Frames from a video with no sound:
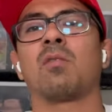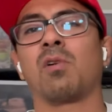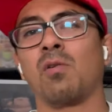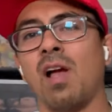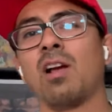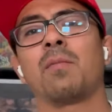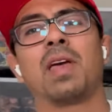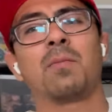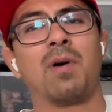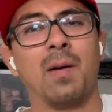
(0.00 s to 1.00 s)
McGregor made
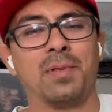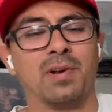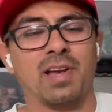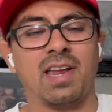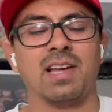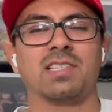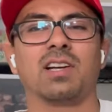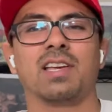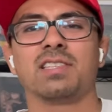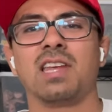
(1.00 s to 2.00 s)
him popular again. I saw
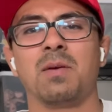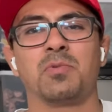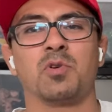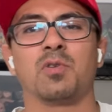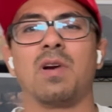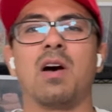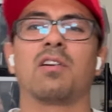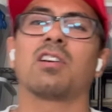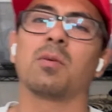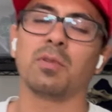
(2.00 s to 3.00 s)
his name thrown around in
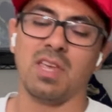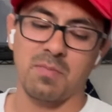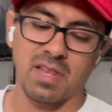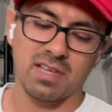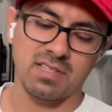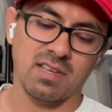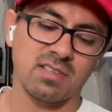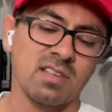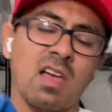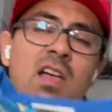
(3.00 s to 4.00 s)
a couple eBay
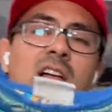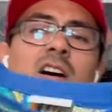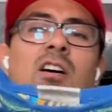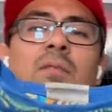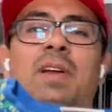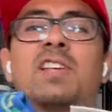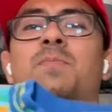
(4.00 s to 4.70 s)
listings, and his